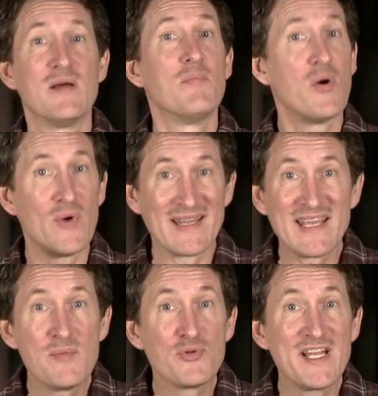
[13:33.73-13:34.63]
But when
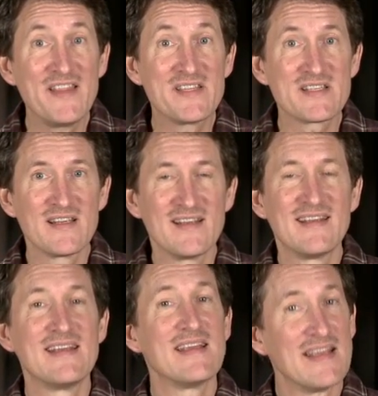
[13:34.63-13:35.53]
he breathes,
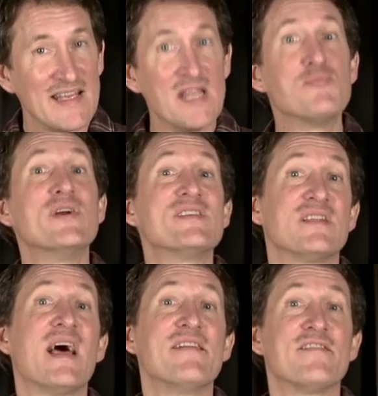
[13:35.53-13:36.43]
he breathes
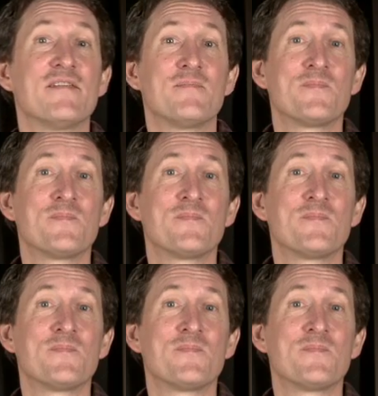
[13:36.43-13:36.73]
life.